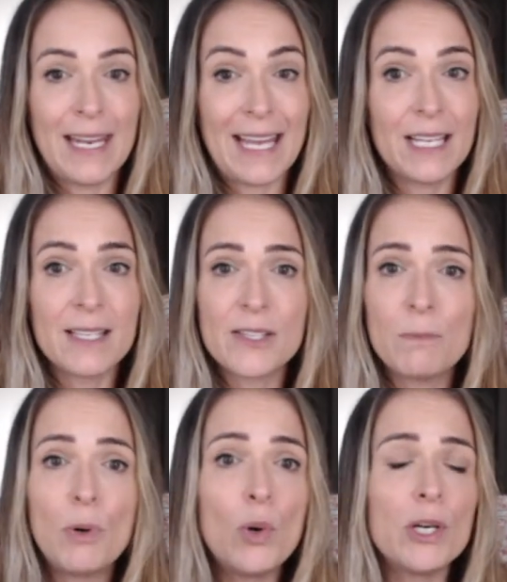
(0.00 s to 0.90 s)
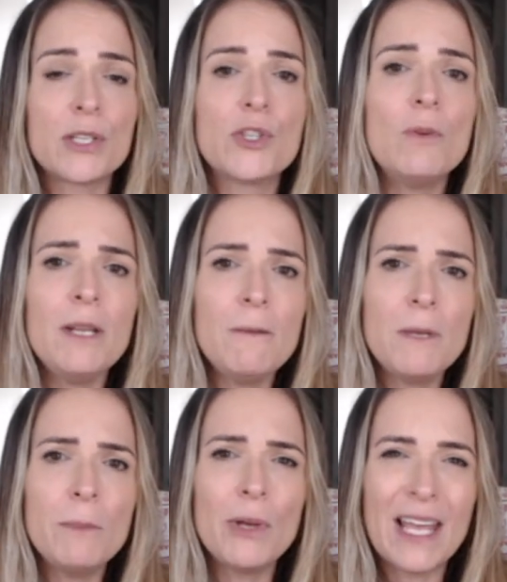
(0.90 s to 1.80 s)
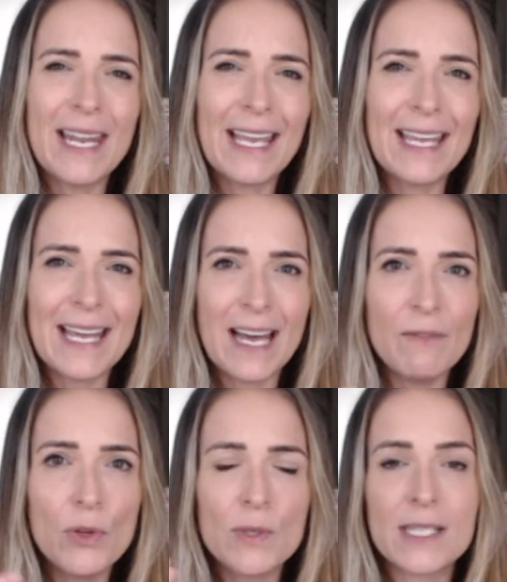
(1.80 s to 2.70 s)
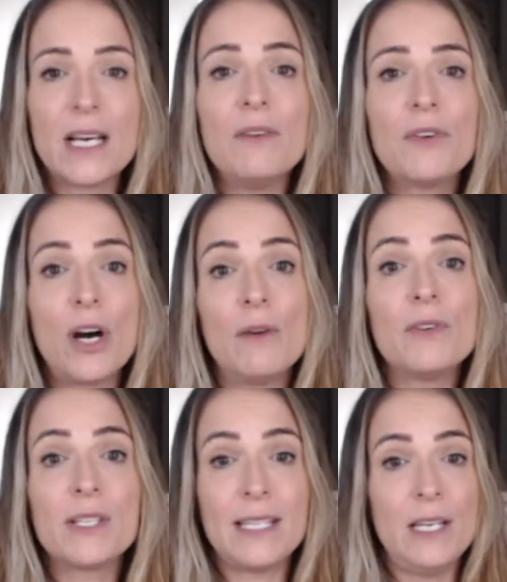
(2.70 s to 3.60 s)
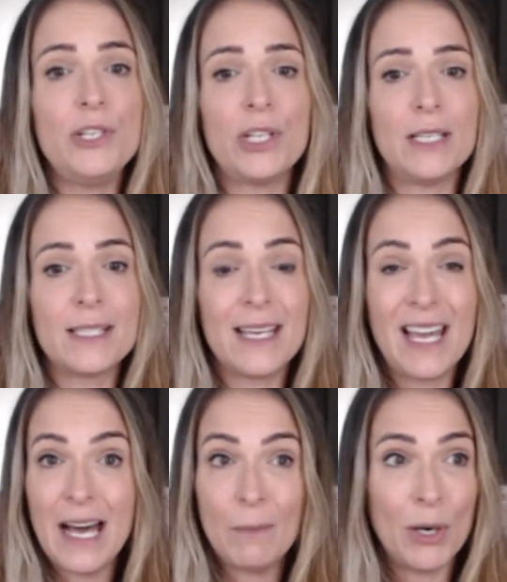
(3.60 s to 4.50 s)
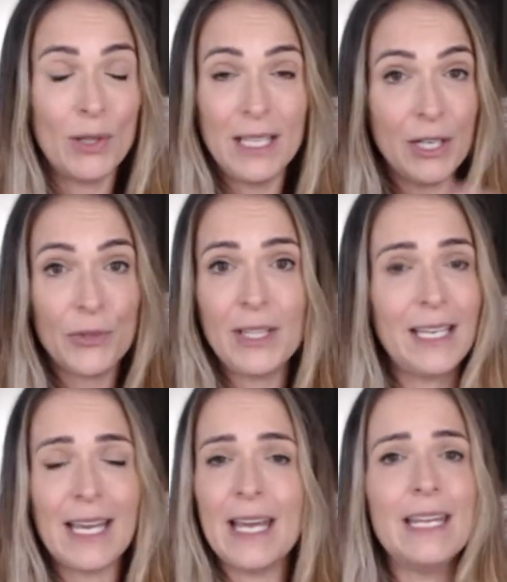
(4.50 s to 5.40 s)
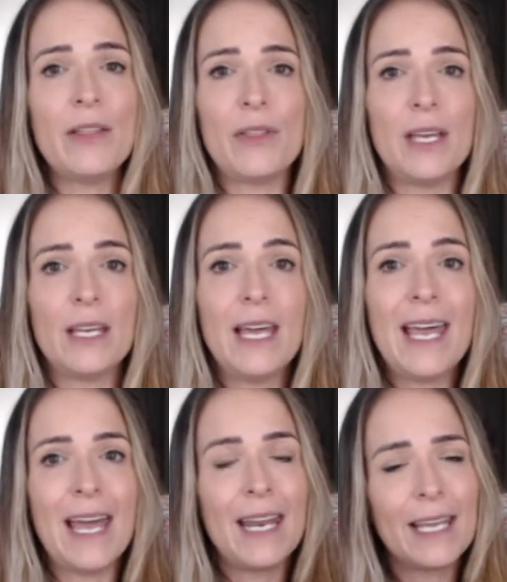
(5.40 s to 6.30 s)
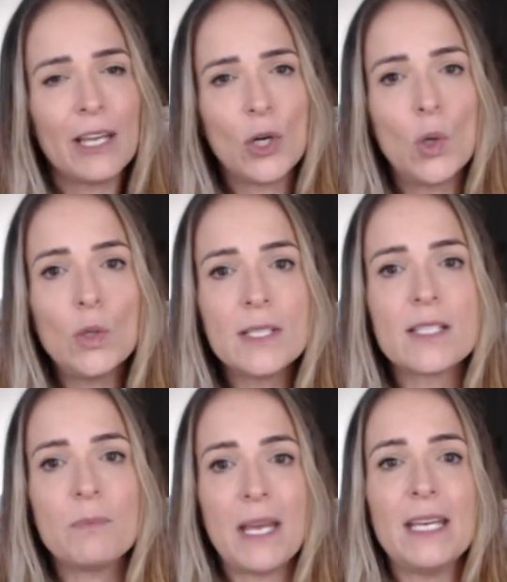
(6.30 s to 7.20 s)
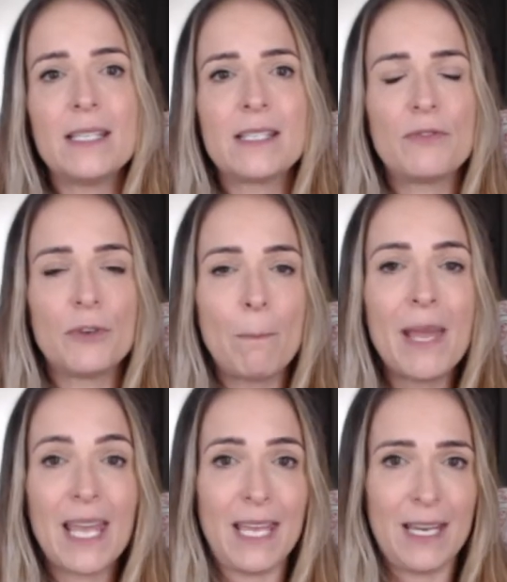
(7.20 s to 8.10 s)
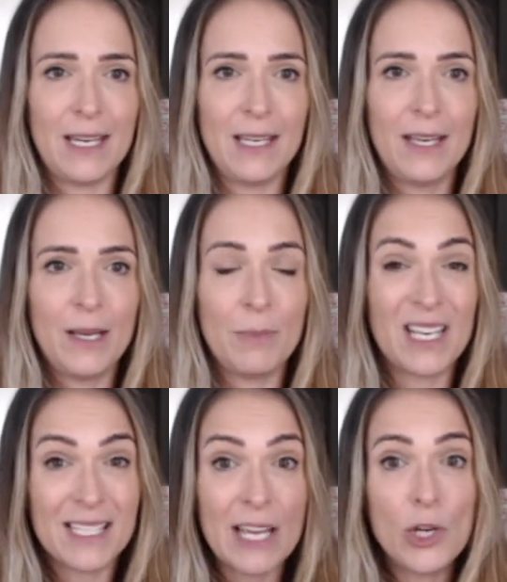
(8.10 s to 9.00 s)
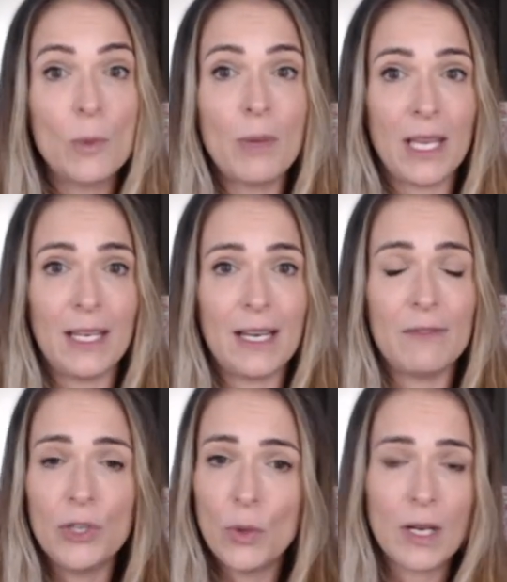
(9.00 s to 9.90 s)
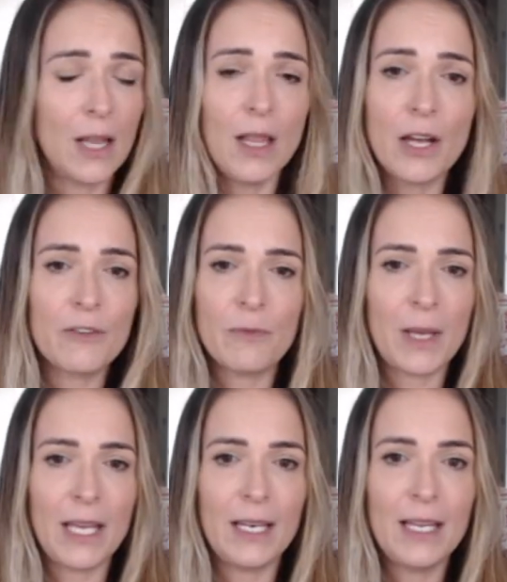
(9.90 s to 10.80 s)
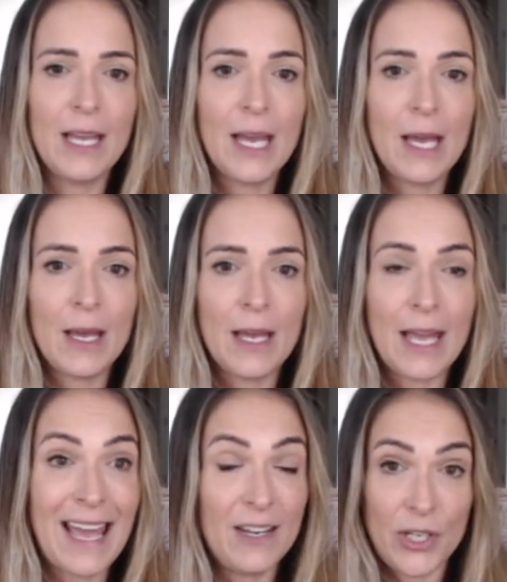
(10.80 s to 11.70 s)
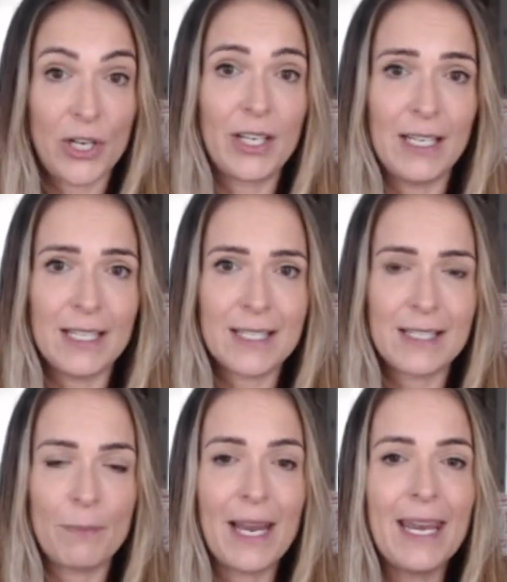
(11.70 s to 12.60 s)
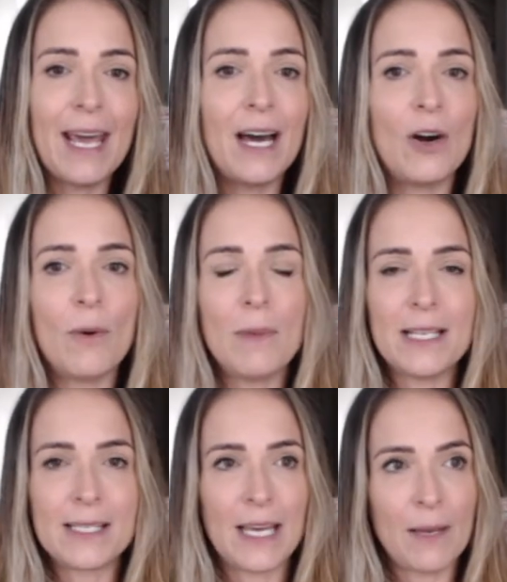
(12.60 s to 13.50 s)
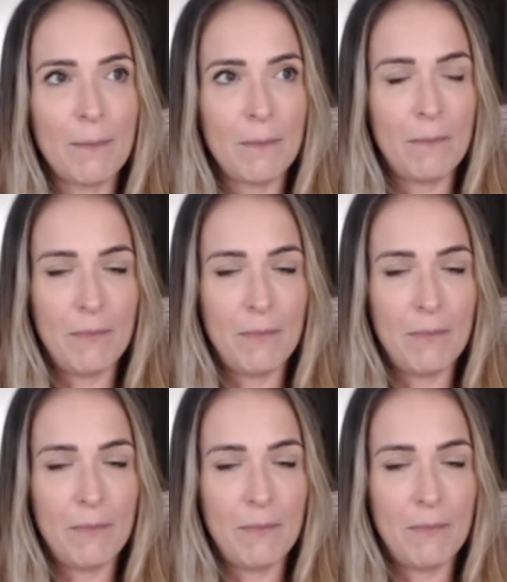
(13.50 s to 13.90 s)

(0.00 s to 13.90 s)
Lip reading: And I can support so many people, and I can have those tough conversations about literally anything. And I can hold space for pain, because I know pain. I've known a lot of pain and darkness. But now it's like